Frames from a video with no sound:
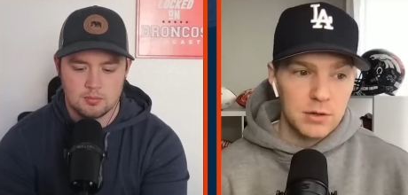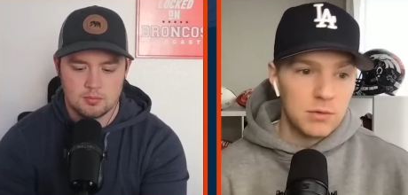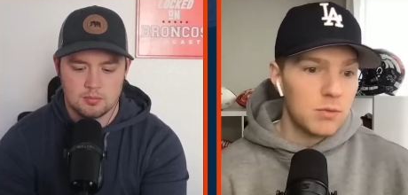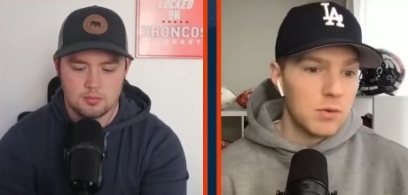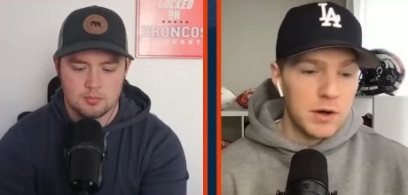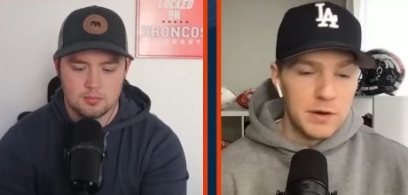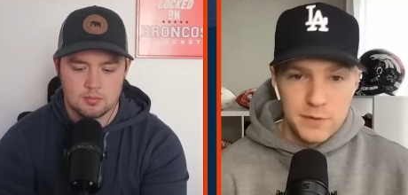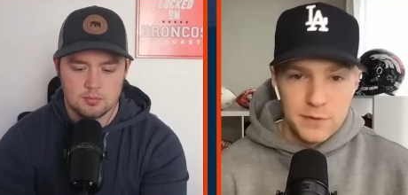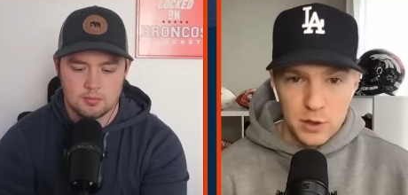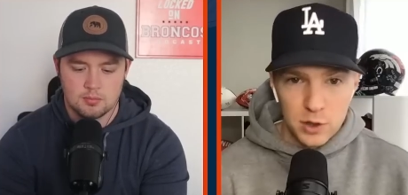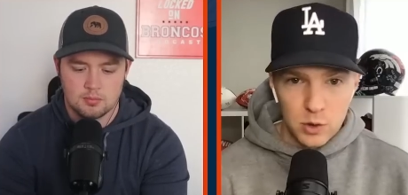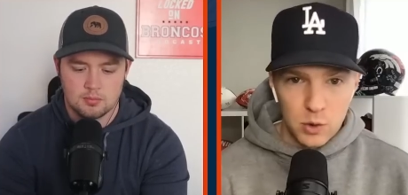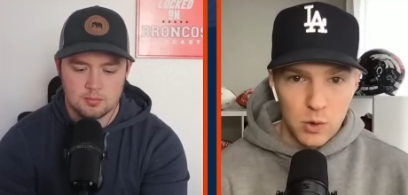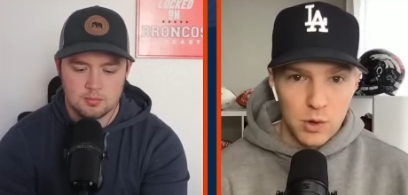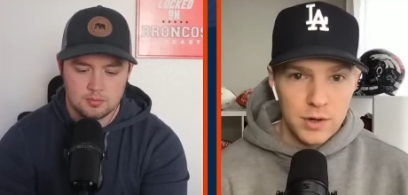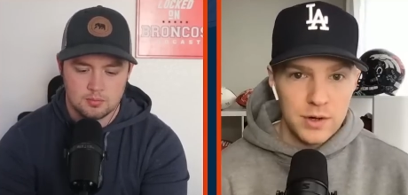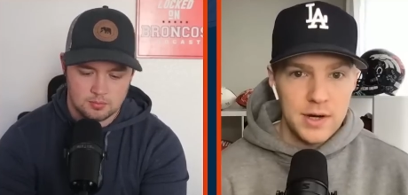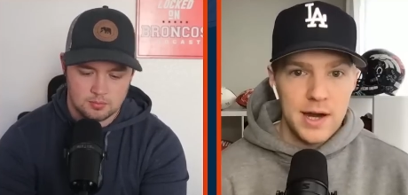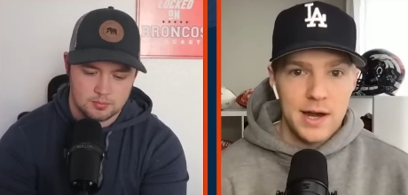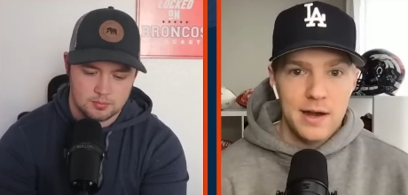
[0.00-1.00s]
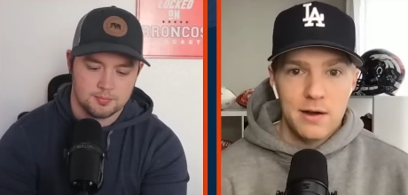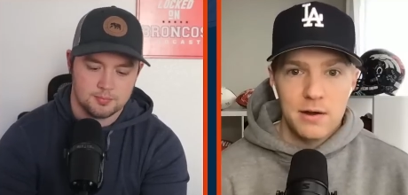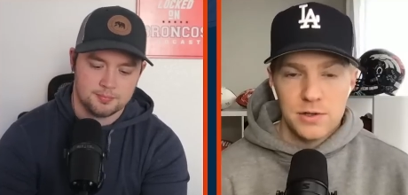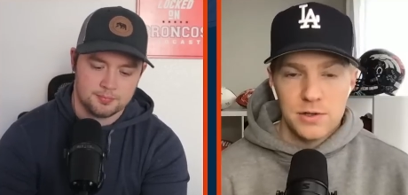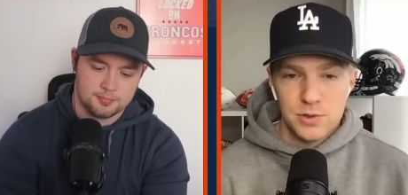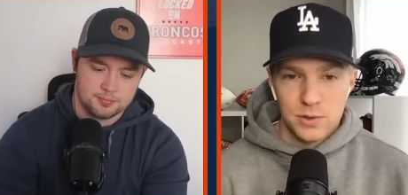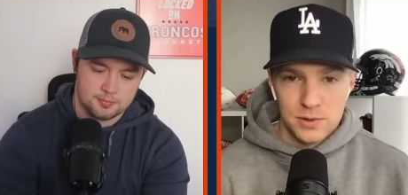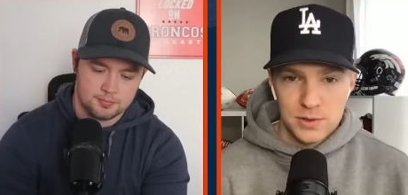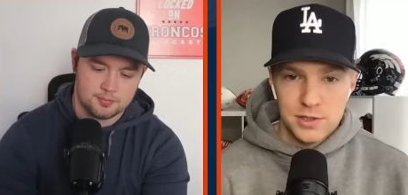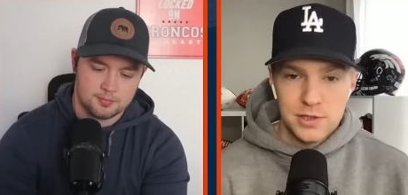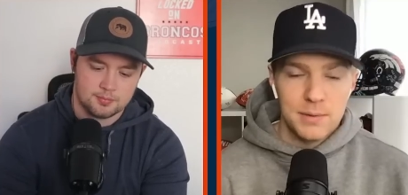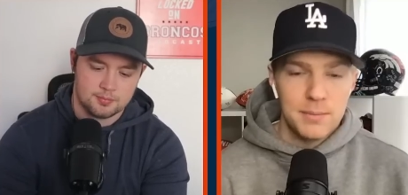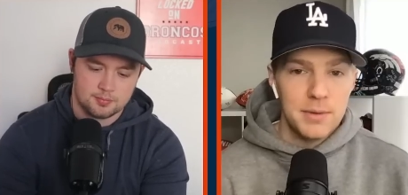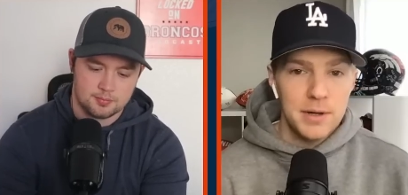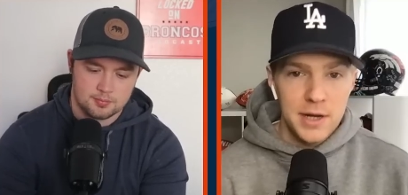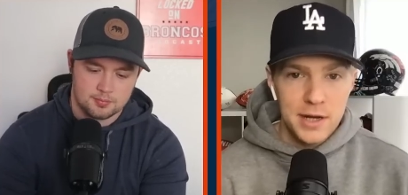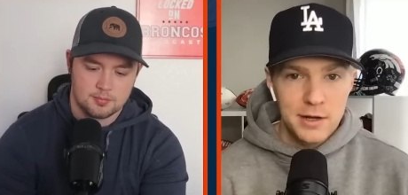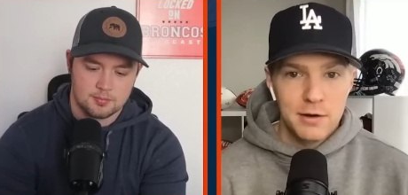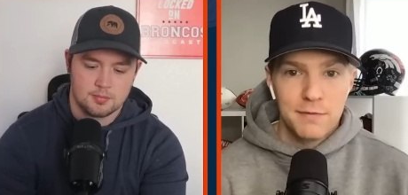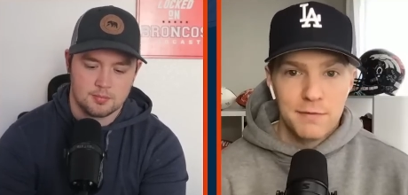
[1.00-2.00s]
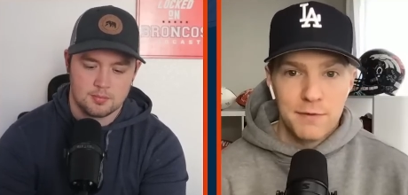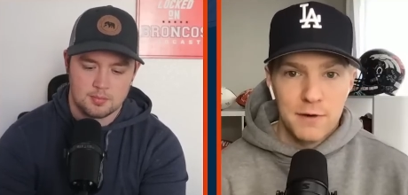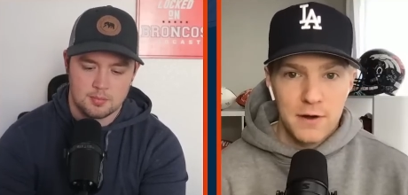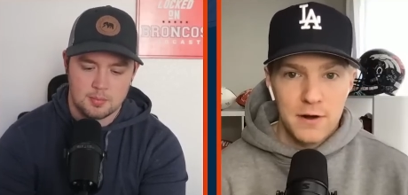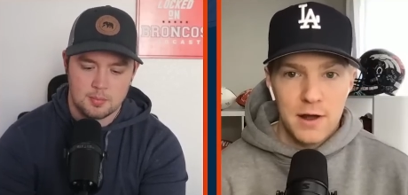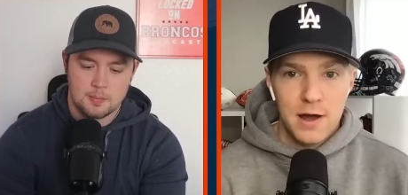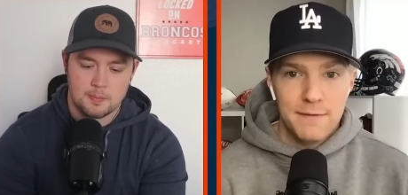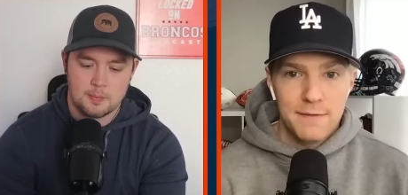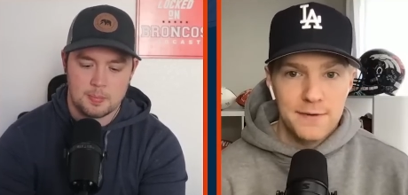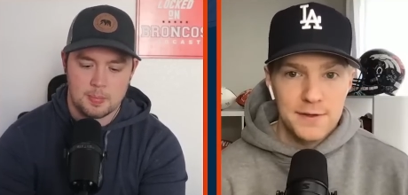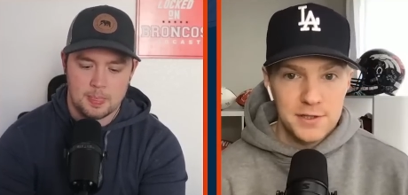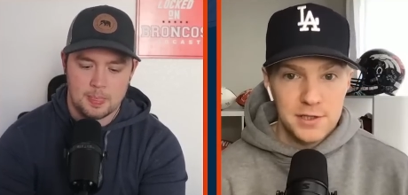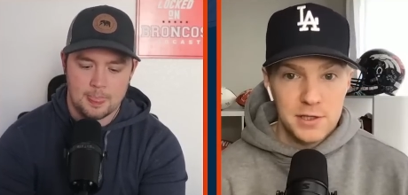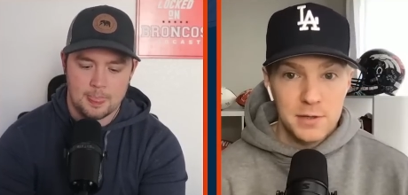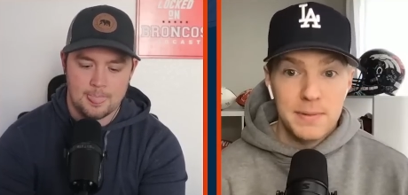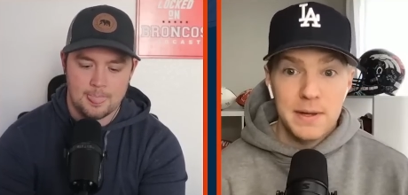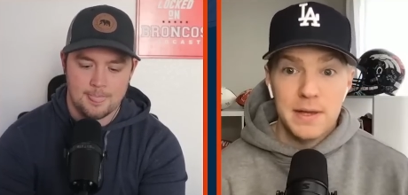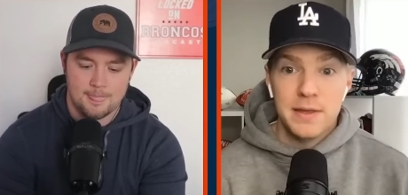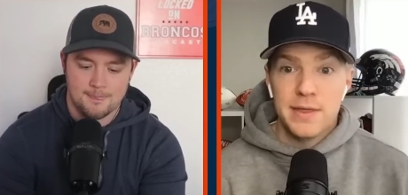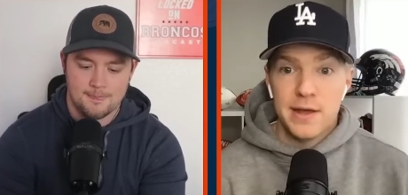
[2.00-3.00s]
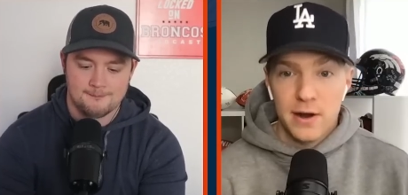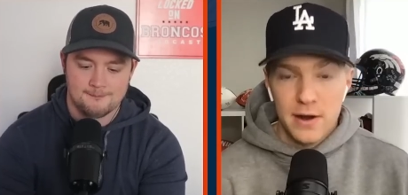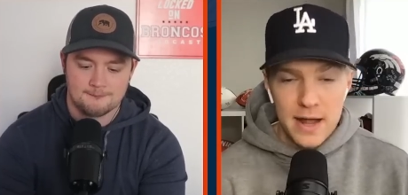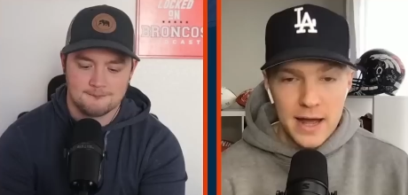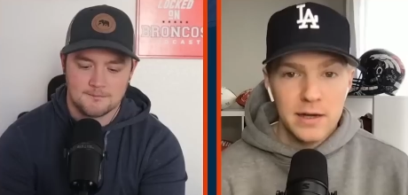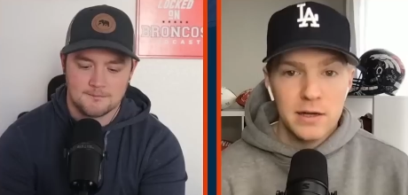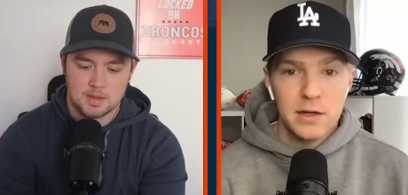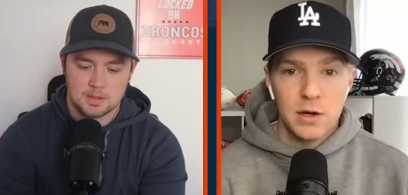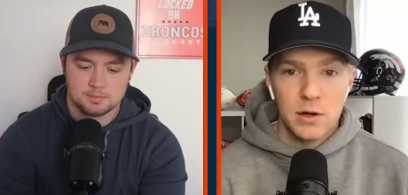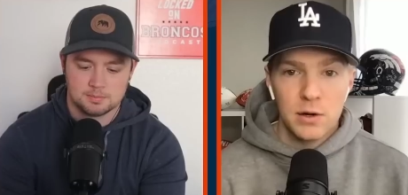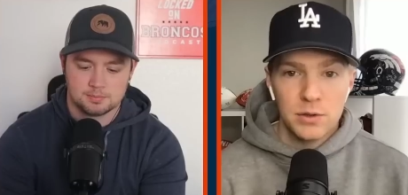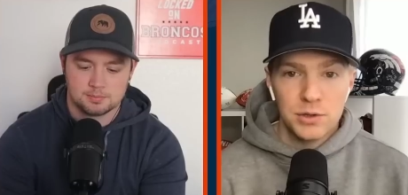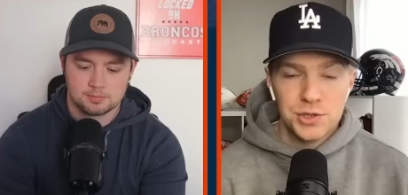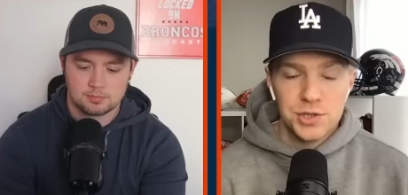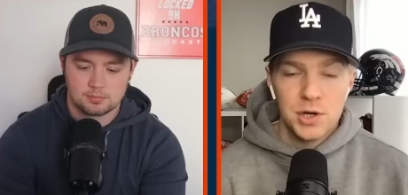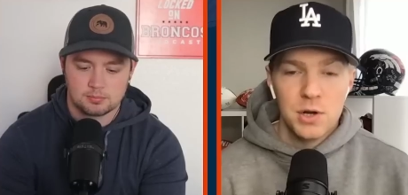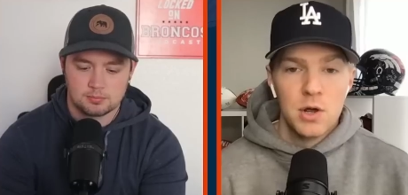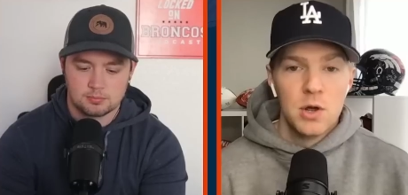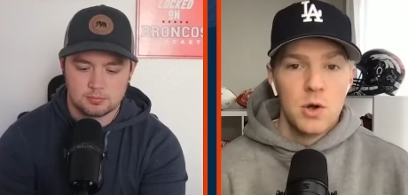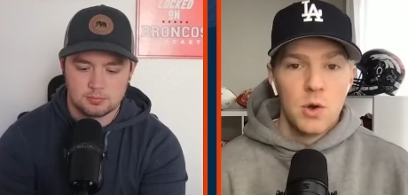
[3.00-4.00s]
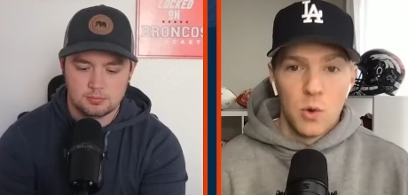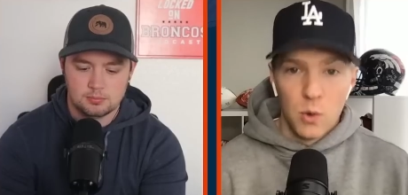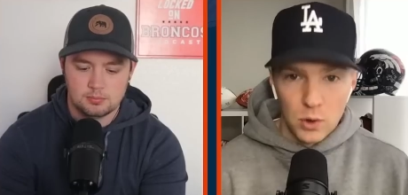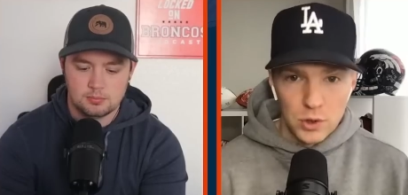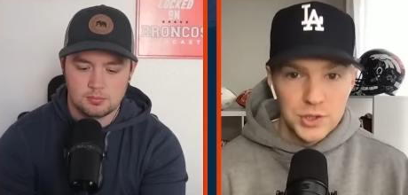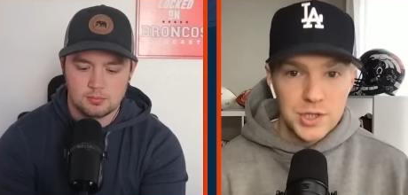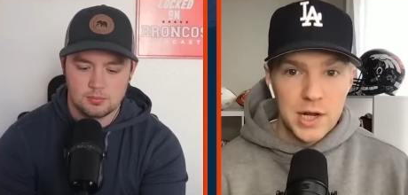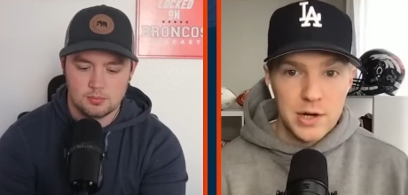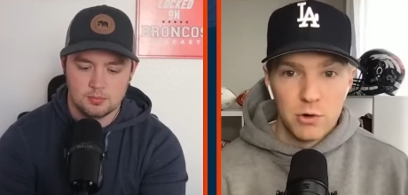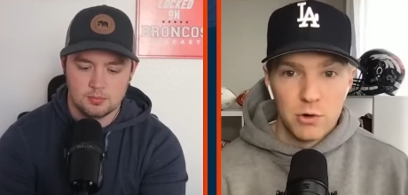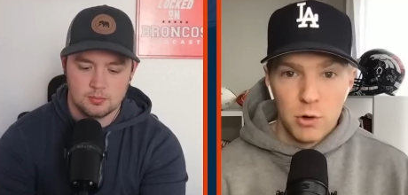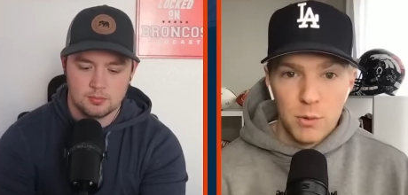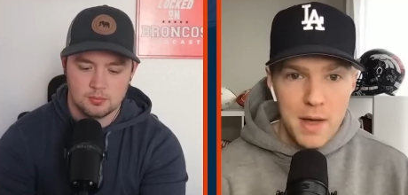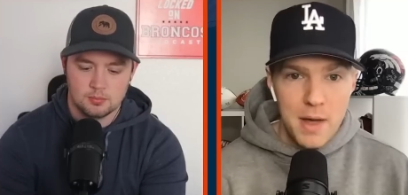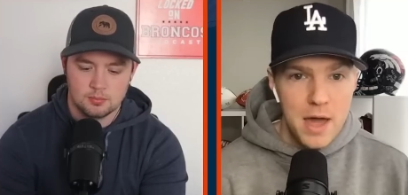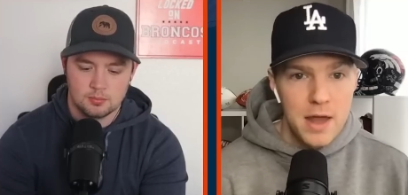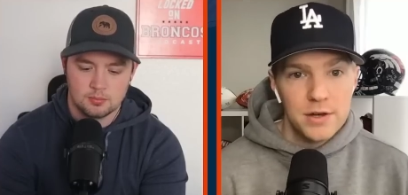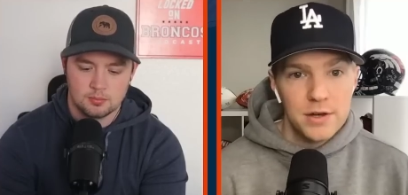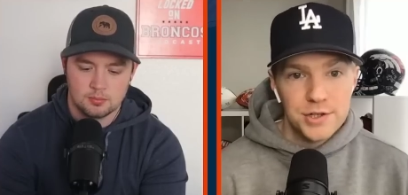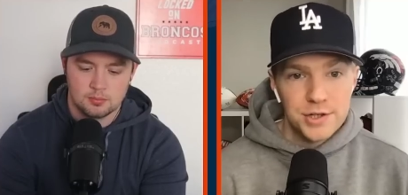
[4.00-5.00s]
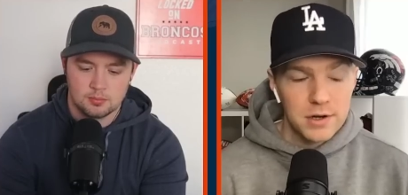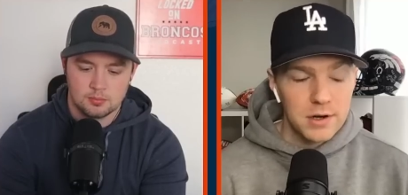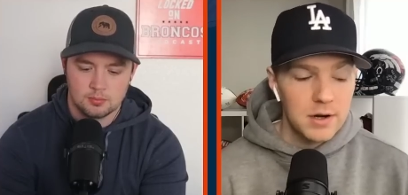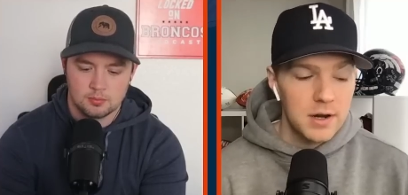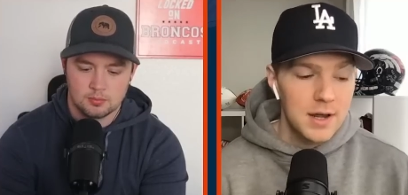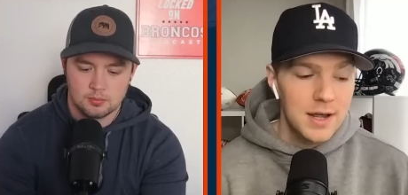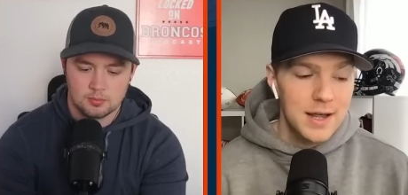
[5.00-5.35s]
Speaker 1: one of your coordinators or somebody in your front office to be their head coach or general manager